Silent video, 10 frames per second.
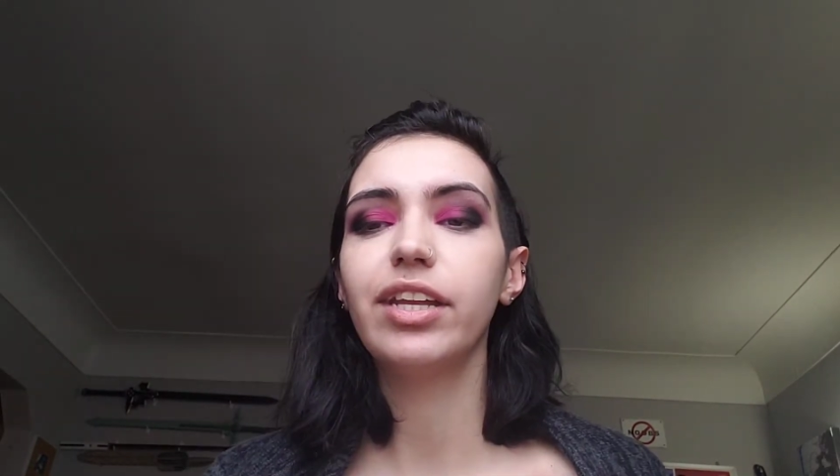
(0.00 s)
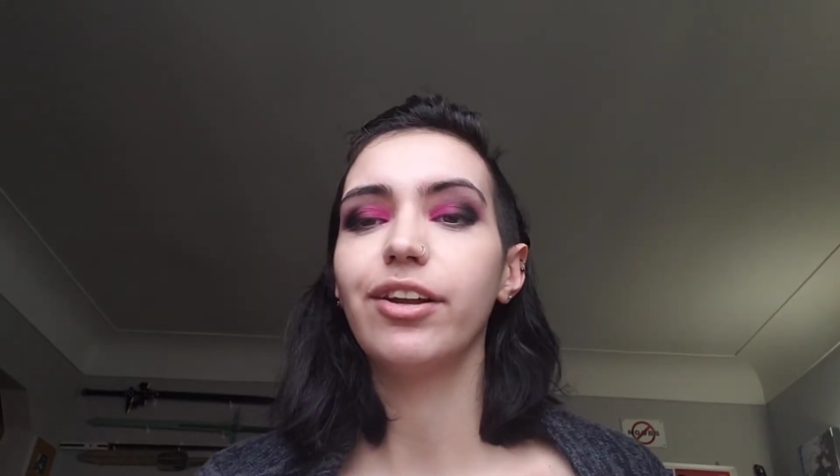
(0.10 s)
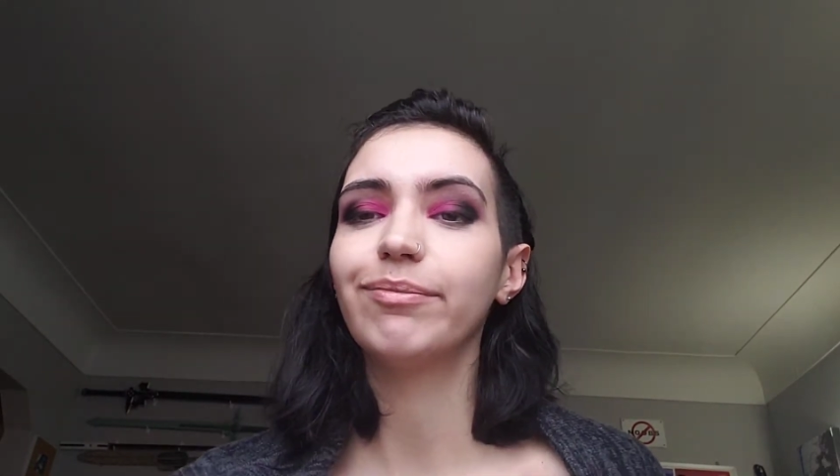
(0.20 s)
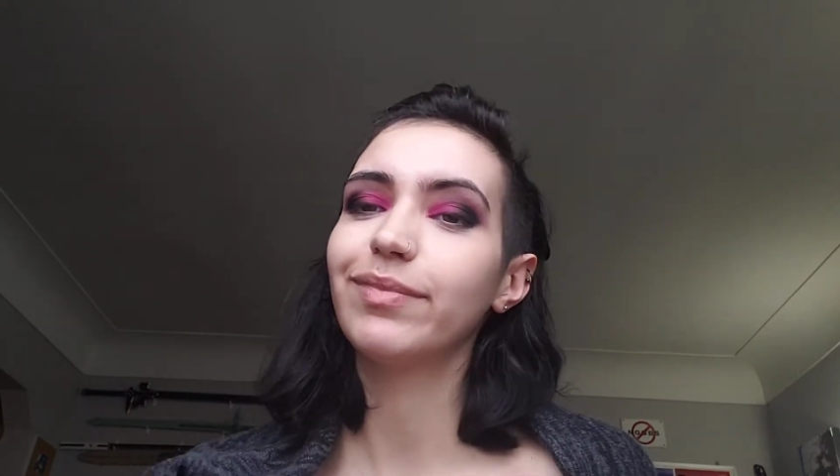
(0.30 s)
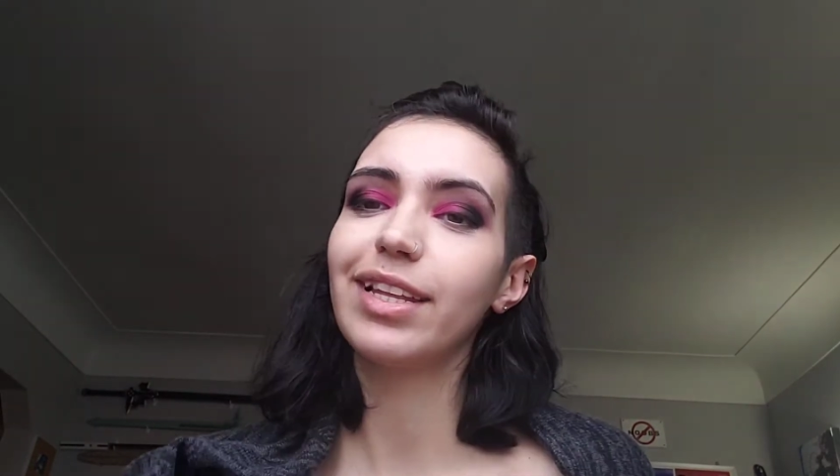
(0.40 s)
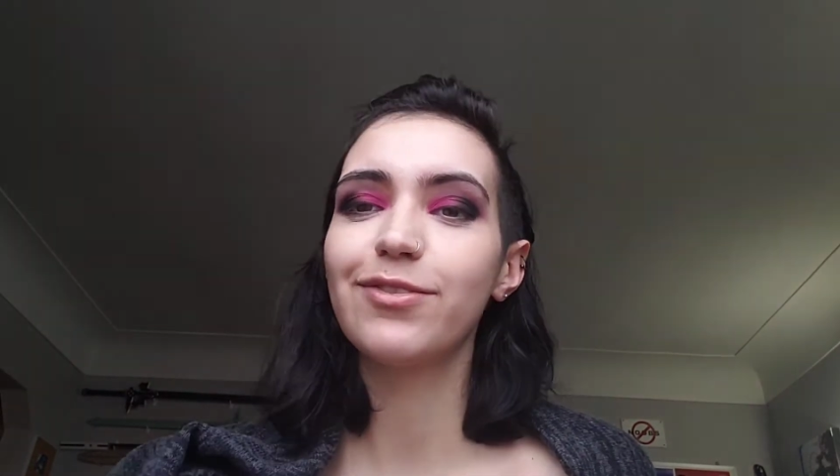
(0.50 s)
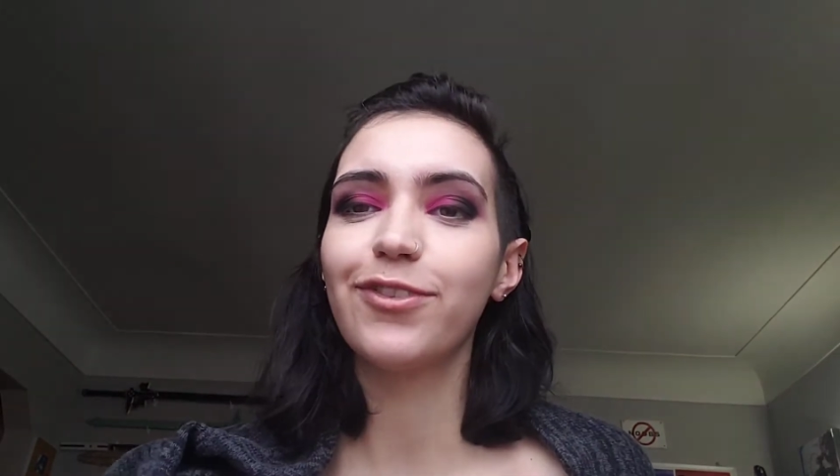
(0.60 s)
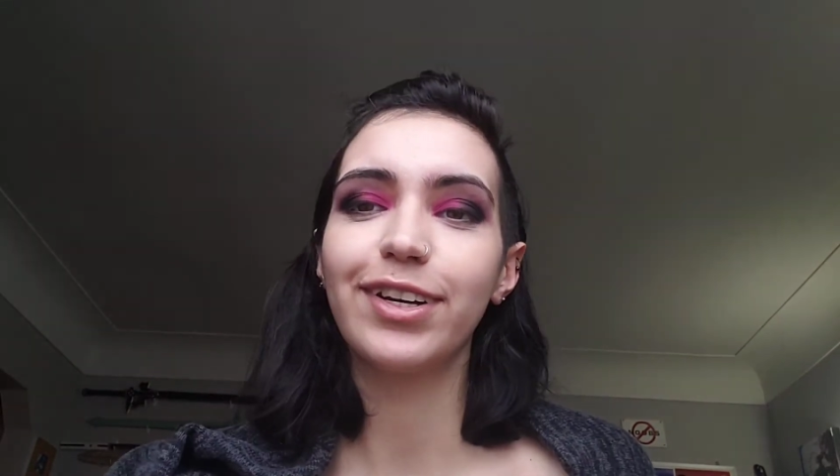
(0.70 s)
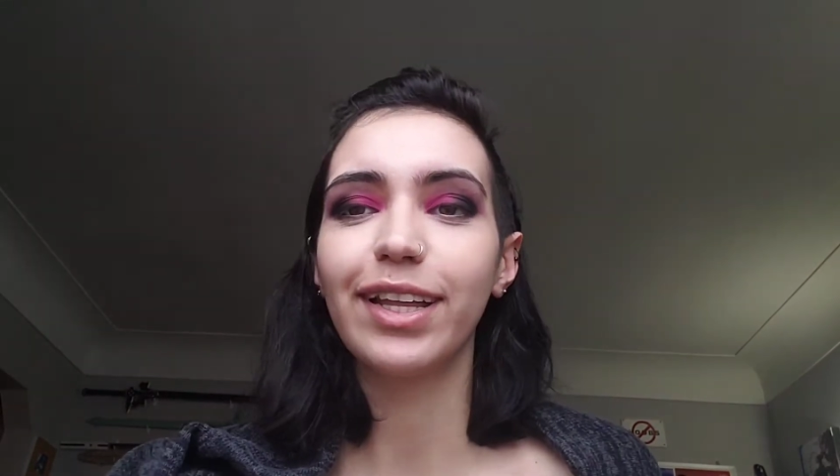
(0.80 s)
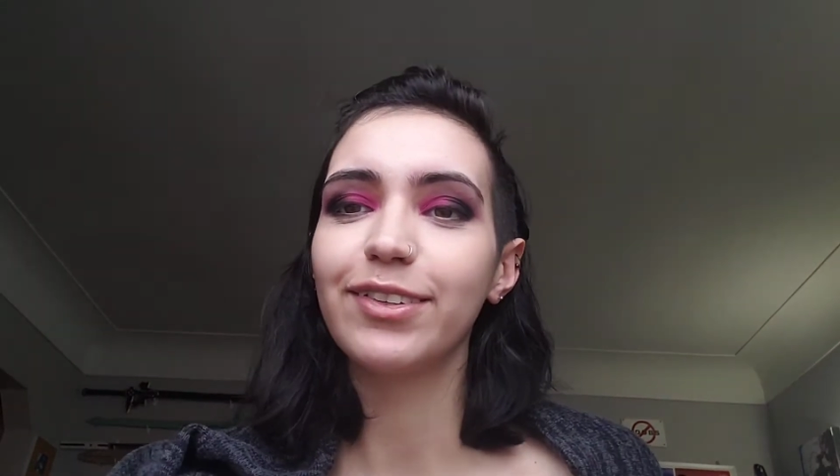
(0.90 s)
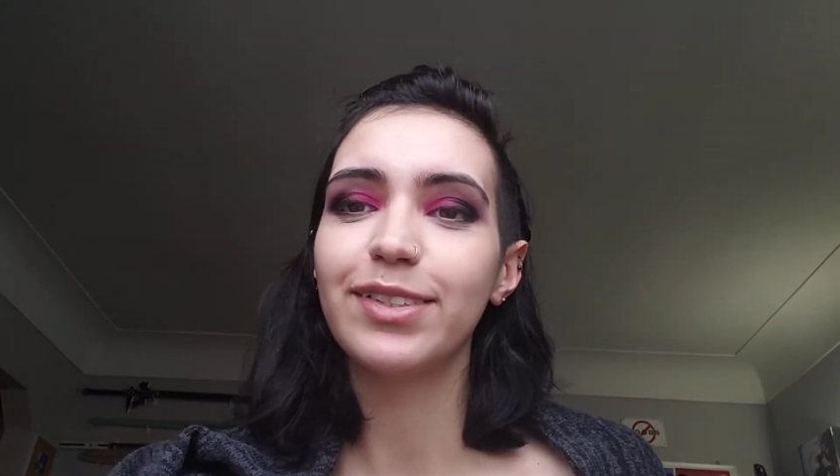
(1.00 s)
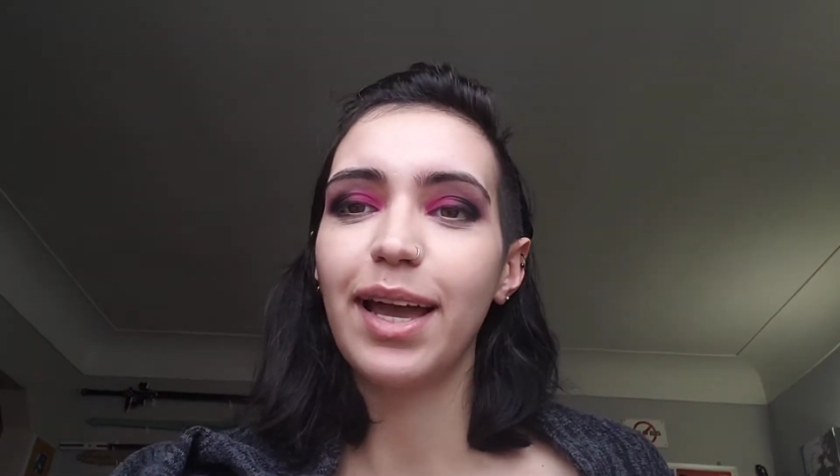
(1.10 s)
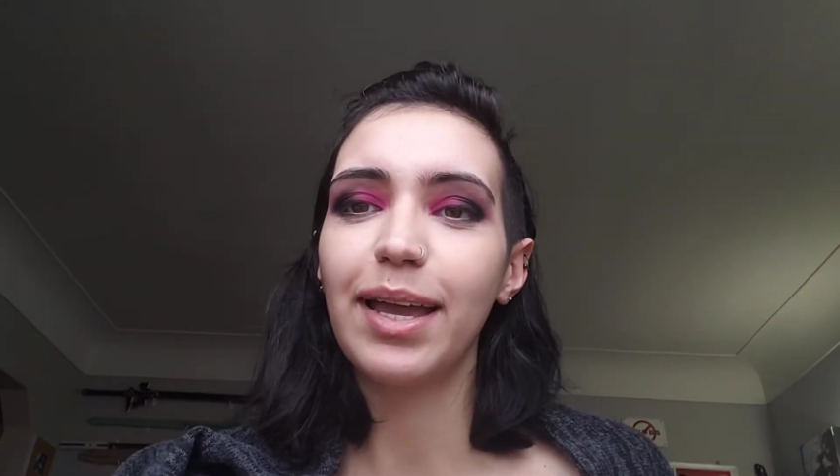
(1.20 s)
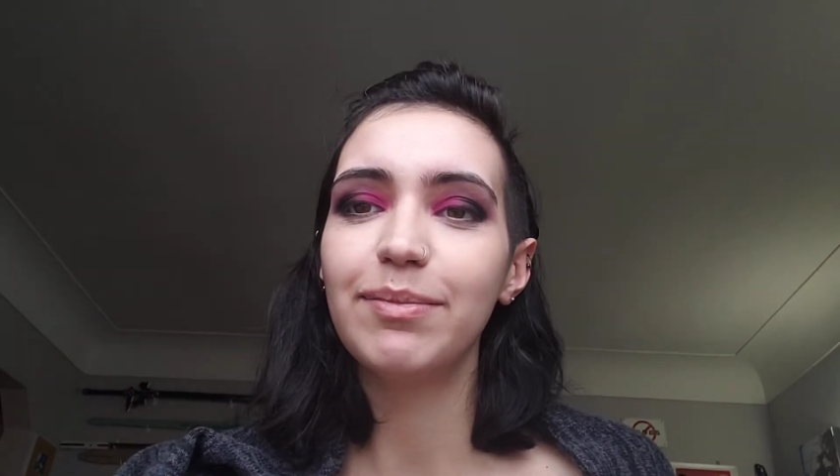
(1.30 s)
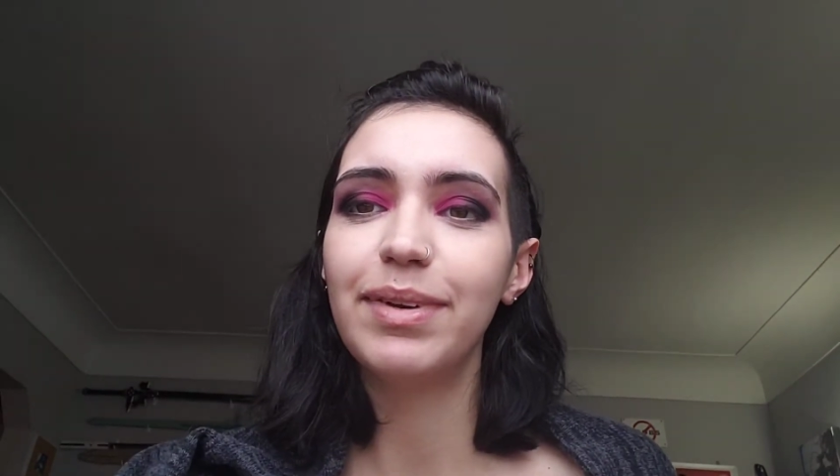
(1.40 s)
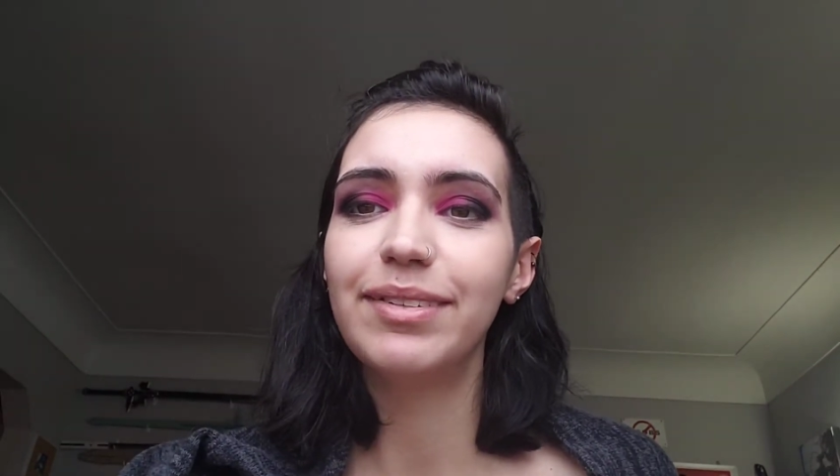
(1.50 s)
know, that's for another time.